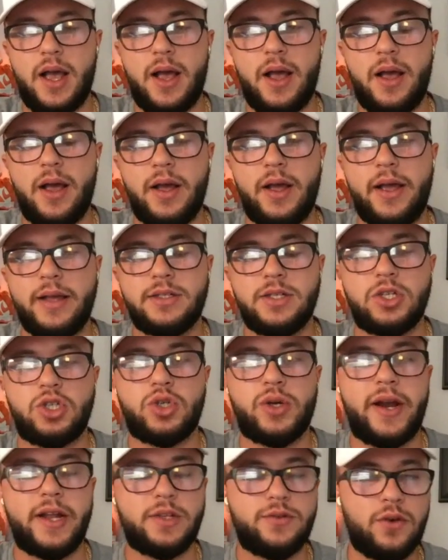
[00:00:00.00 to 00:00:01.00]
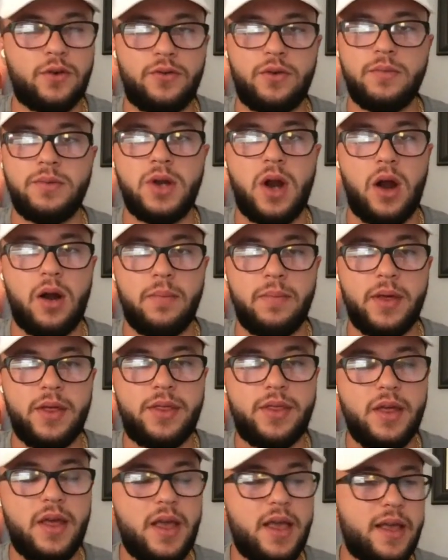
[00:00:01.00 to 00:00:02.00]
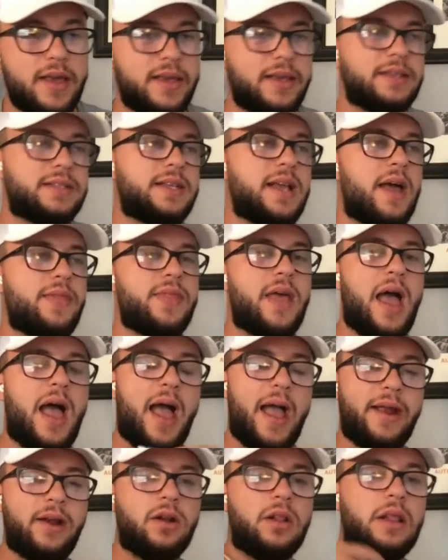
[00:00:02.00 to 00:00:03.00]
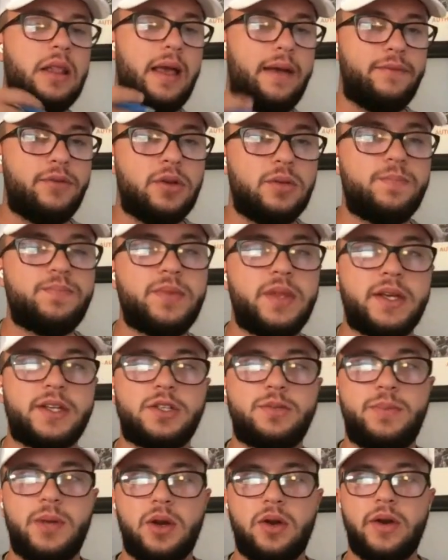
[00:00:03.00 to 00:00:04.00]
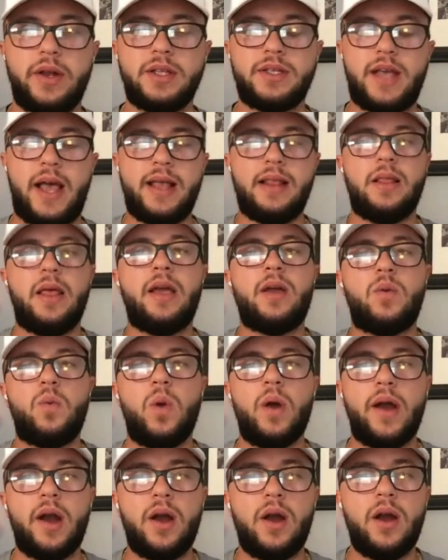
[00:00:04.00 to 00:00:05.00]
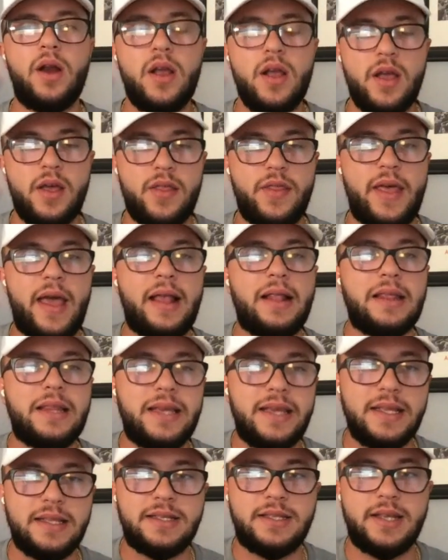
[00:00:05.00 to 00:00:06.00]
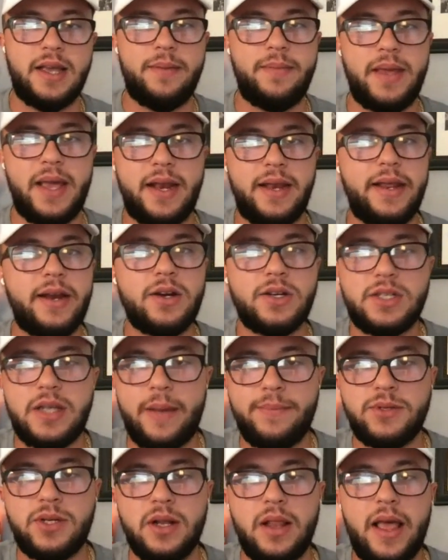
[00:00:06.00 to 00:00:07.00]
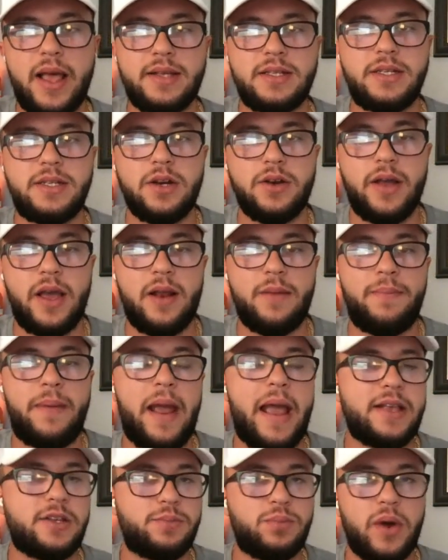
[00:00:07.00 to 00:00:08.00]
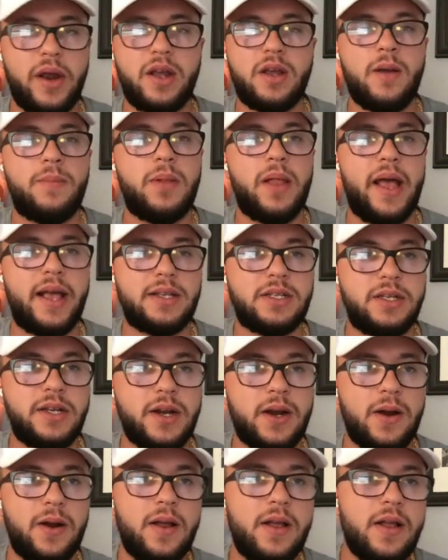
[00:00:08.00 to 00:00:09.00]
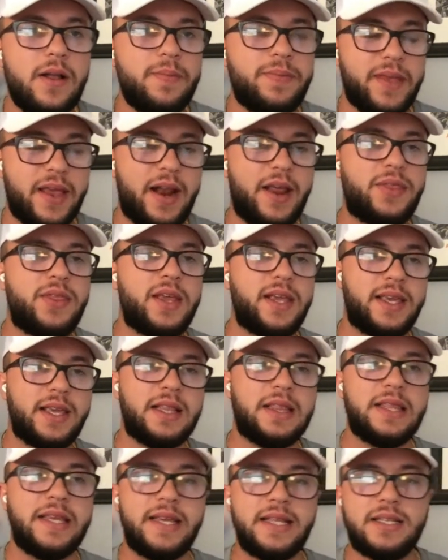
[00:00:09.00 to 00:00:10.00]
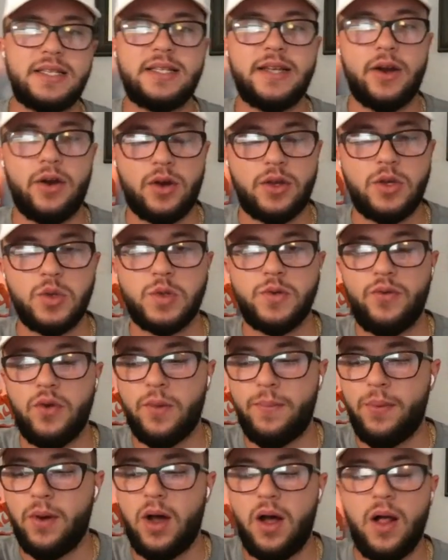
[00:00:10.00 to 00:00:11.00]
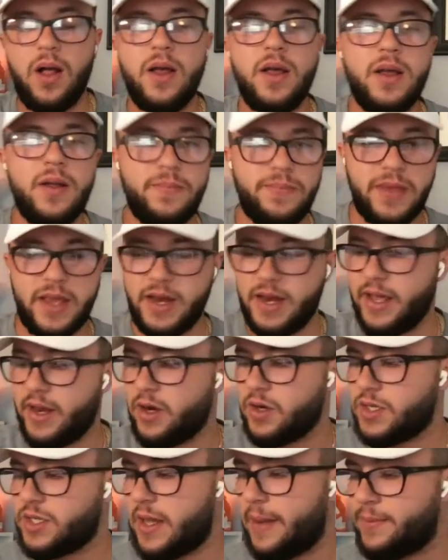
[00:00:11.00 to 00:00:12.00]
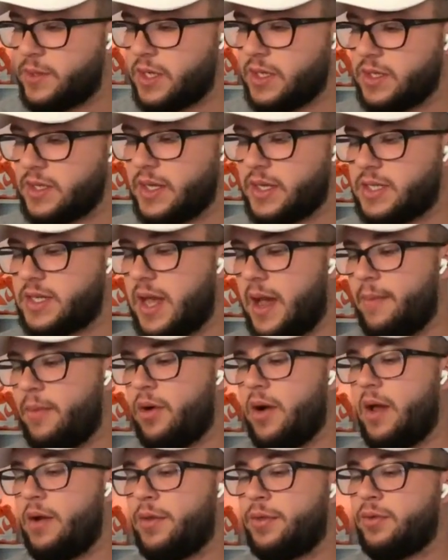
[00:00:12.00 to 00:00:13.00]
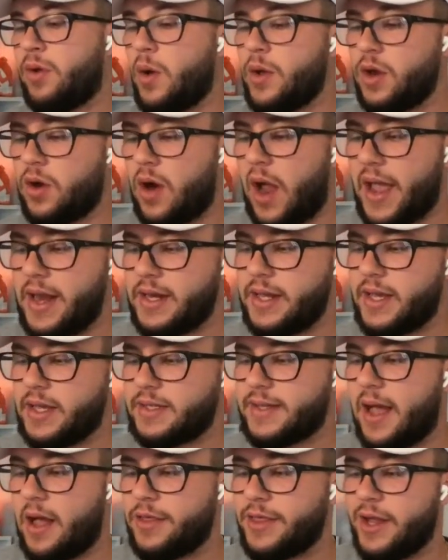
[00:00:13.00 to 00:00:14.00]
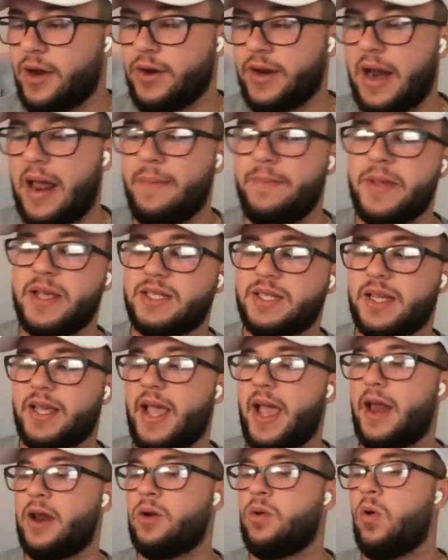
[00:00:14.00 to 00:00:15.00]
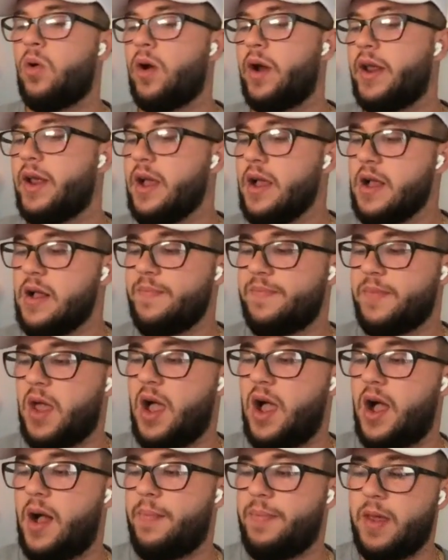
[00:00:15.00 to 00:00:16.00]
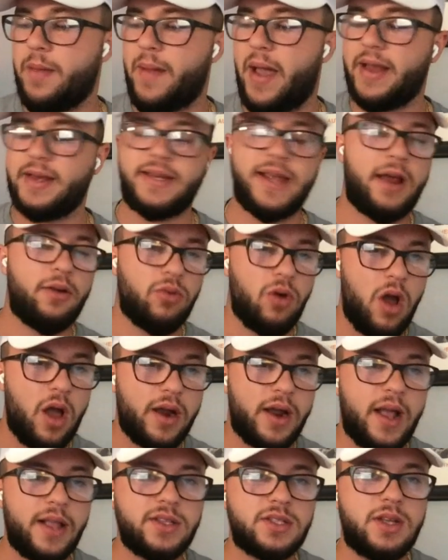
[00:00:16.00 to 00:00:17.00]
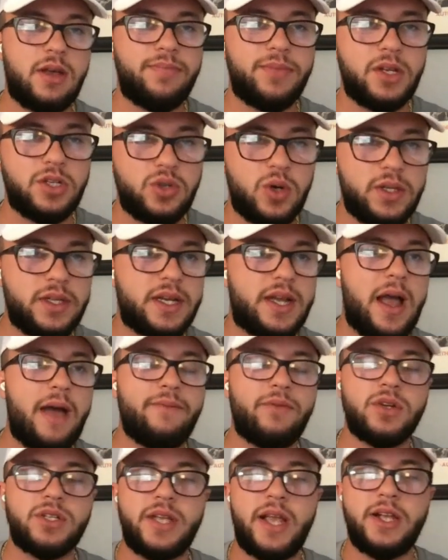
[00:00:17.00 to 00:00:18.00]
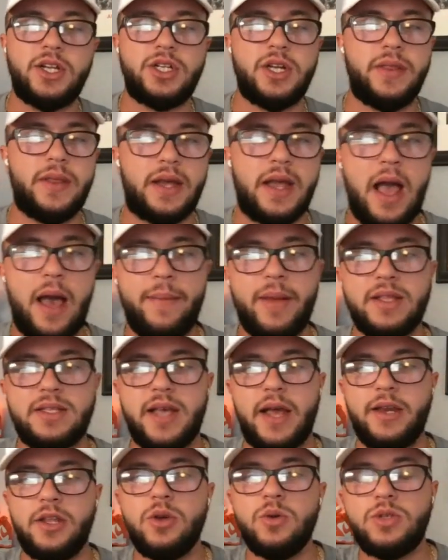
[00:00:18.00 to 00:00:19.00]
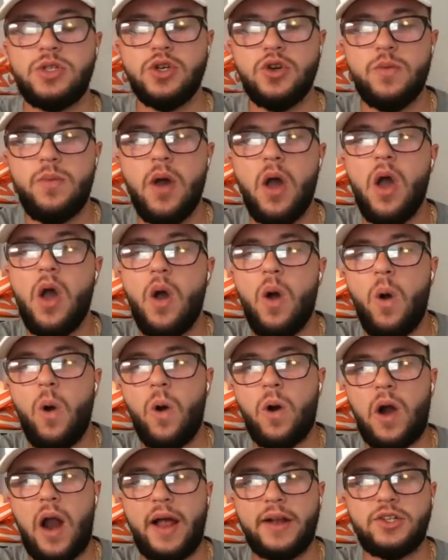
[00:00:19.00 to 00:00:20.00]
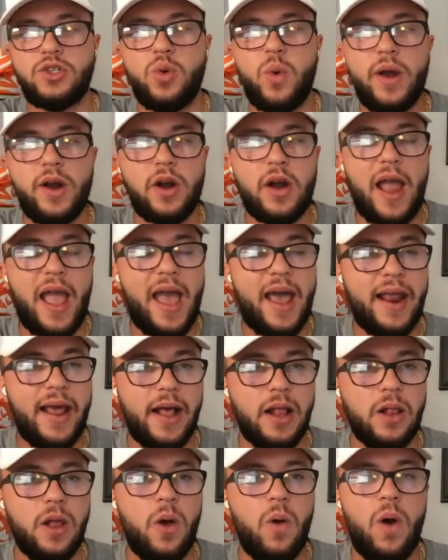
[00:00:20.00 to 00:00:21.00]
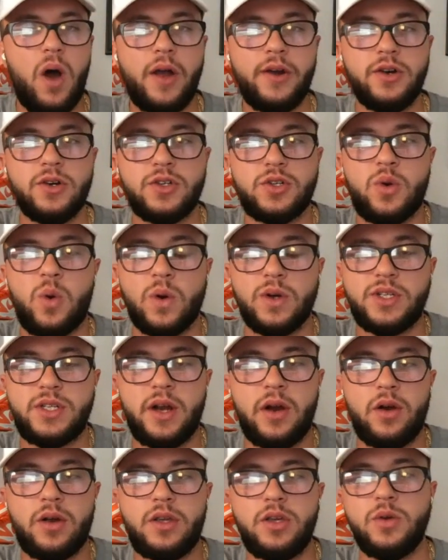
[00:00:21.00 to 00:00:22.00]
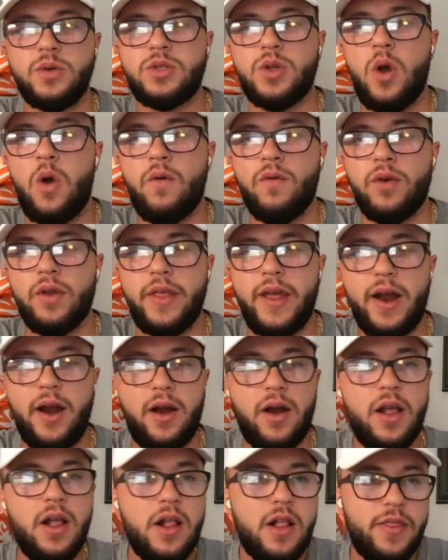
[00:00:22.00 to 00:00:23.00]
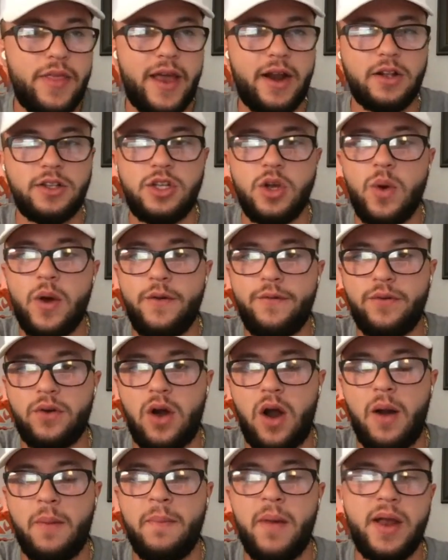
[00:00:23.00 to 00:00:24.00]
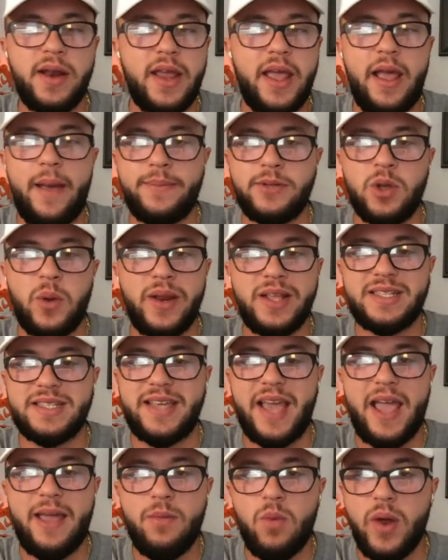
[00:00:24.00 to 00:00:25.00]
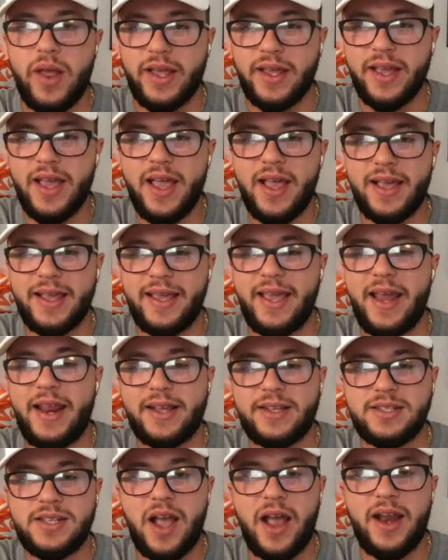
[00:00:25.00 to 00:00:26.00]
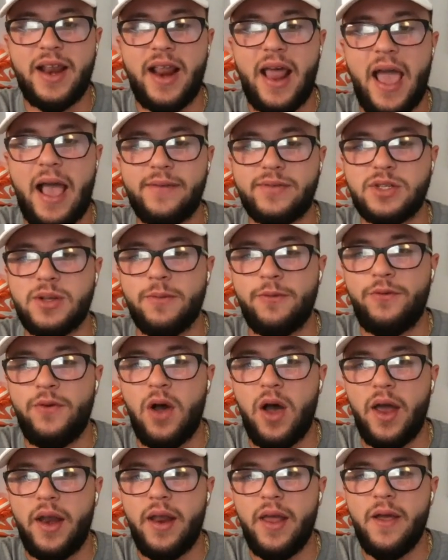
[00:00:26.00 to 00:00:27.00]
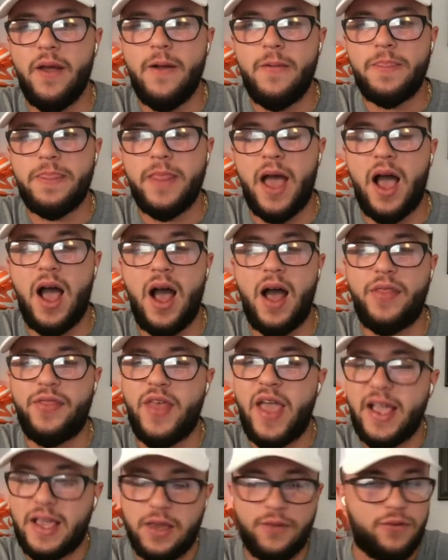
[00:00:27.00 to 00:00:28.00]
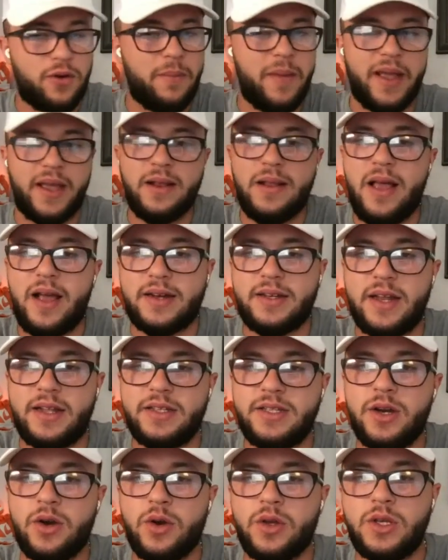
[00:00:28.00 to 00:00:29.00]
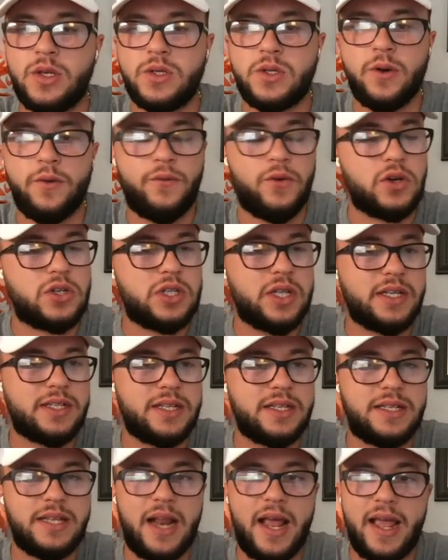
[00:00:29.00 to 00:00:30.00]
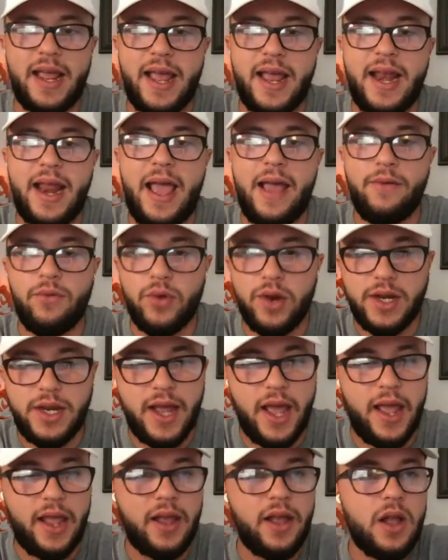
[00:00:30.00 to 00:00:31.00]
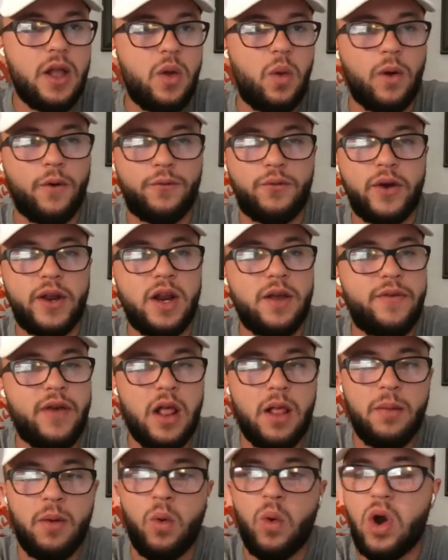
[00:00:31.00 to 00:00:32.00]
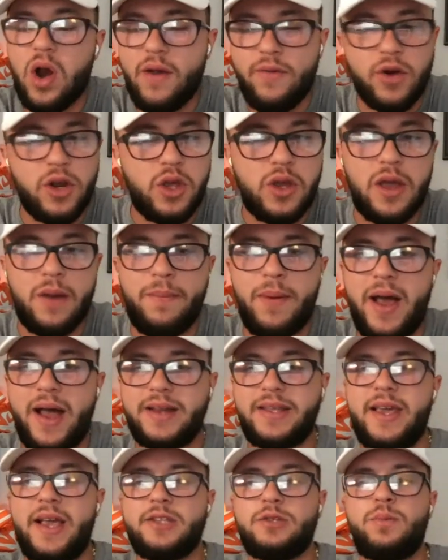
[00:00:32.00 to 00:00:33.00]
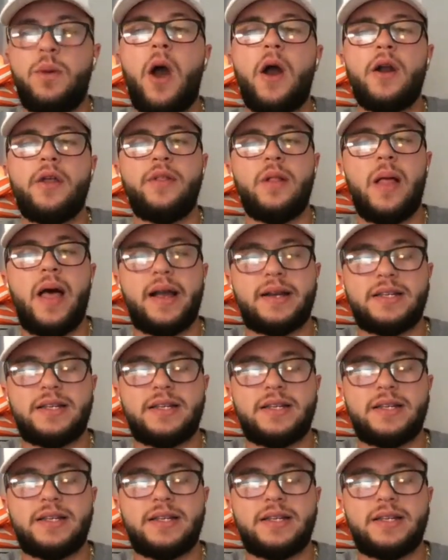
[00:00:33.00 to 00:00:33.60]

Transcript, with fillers: a, as a transfer from Dartmouth. He's got the higher level experience. I like where that leads him. He had an interception last year. He had a pass breakup last year. And I think he leads Syracuse football in interceptions this time around. Throw your ideas out there. Did I miss a category? Um, am I dead wrong on something? Join the conversation in the comments on YouTube or on Twitter at LO underscore Syracuse over there. That'll do it for our Monday episode. It's game week. Get excited, have some fun. Uh, thank you for making Locked On Syracuse your first listen today and every day. We're free and available wherever you get podcasts, part of the